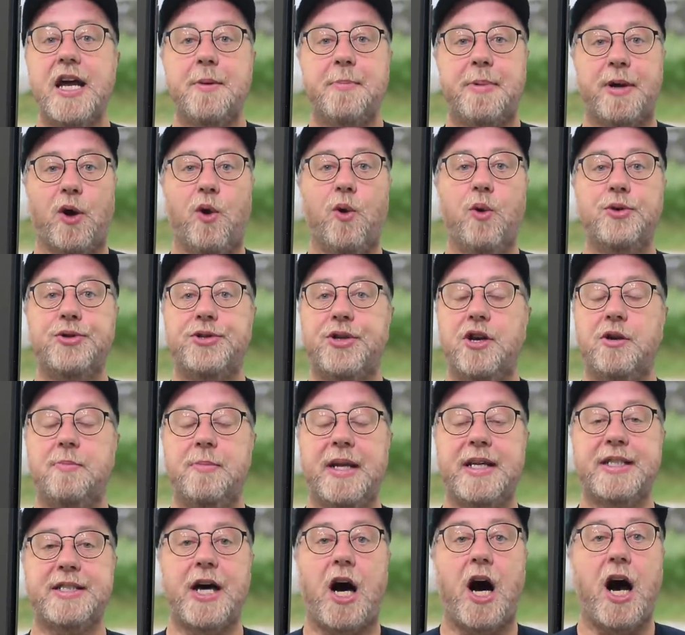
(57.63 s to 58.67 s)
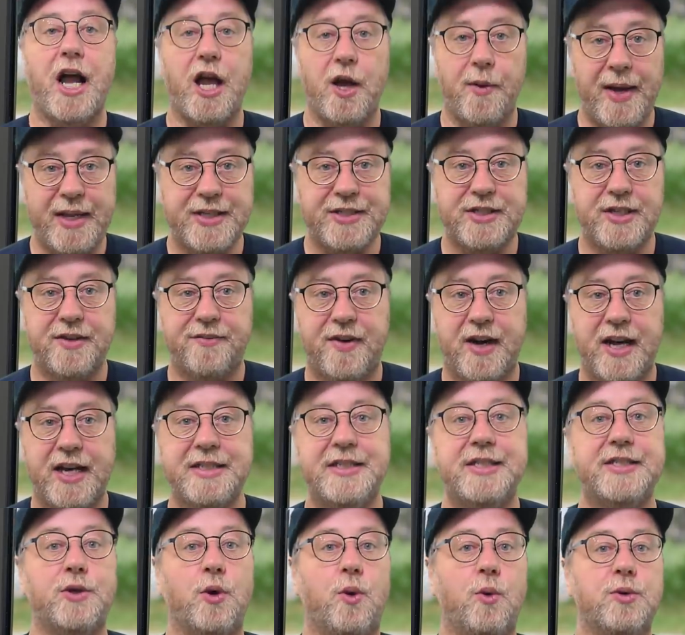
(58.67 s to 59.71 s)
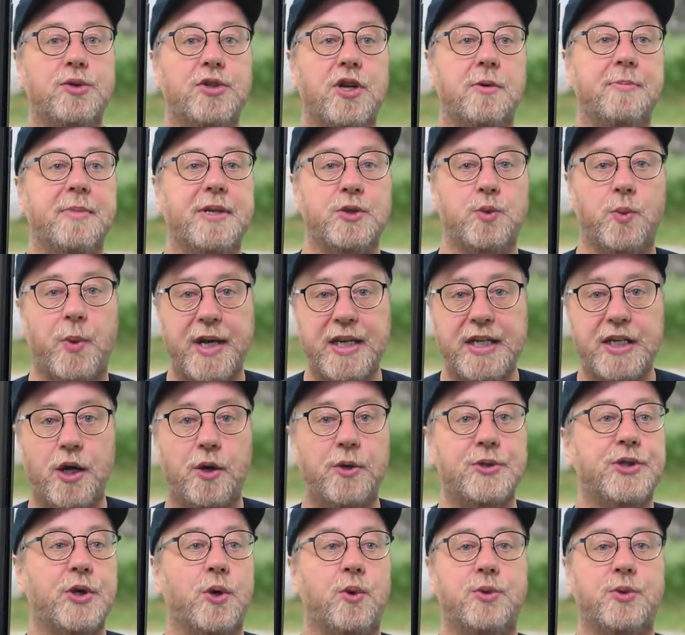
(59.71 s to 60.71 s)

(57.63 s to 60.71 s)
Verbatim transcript: but it also means iOS devices, it also means Windows,